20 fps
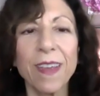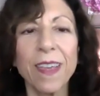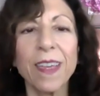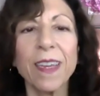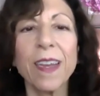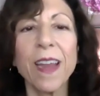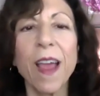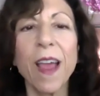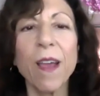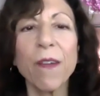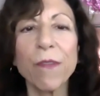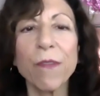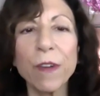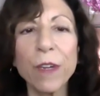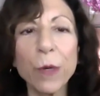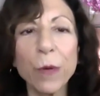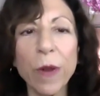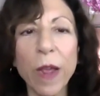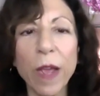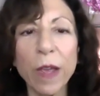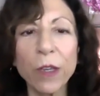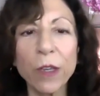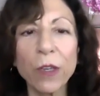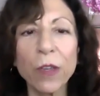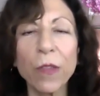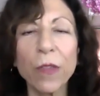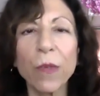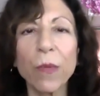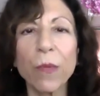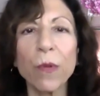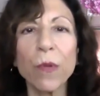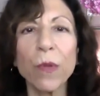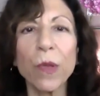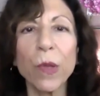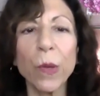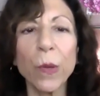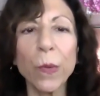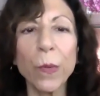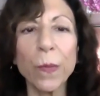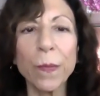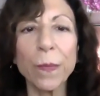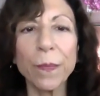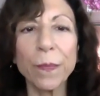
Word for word: in every direction through you.